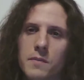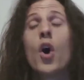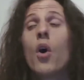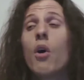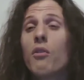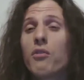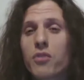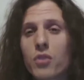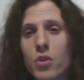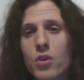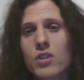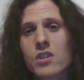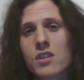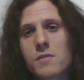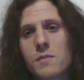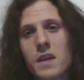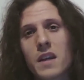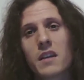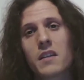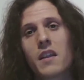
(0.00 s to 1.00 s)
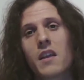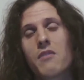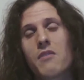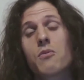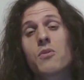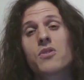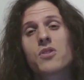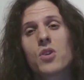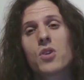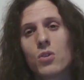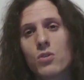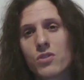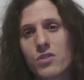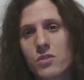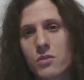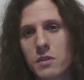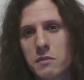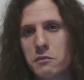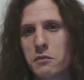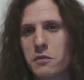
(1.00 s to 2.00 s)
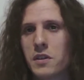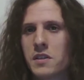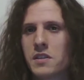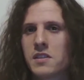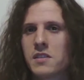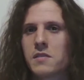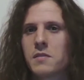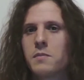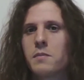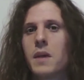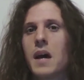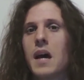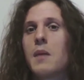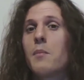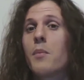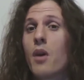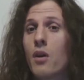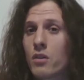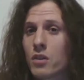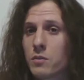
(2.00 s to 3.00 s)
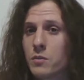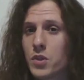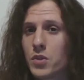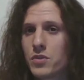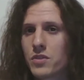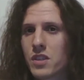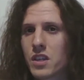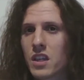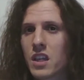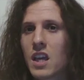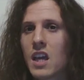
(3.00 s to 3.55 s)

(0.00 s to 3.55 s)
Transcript: Of course, Megadeth was also influenced by punk music,